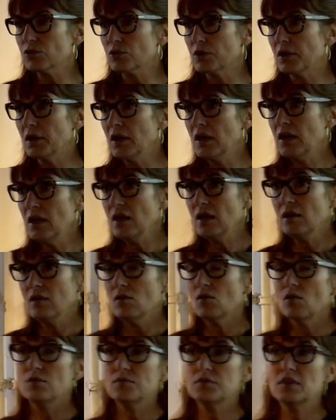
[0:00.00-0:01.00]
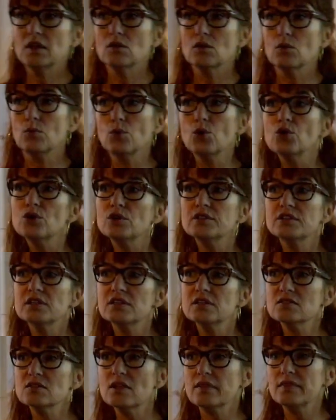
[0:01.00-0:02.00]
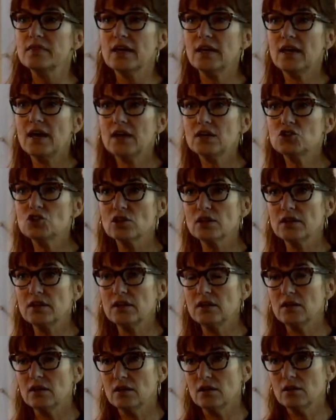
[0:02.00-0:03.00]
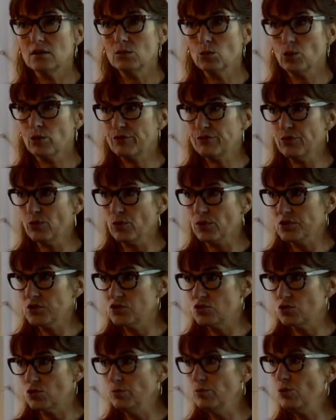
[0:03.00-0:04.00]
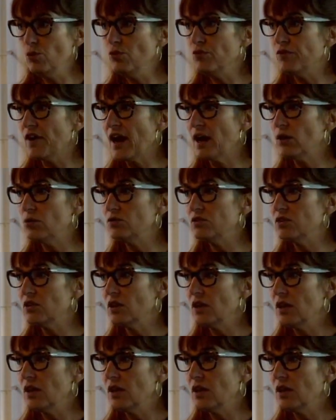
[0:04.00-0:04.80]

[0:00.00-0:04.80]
Or the word is that they actually were forced to move out,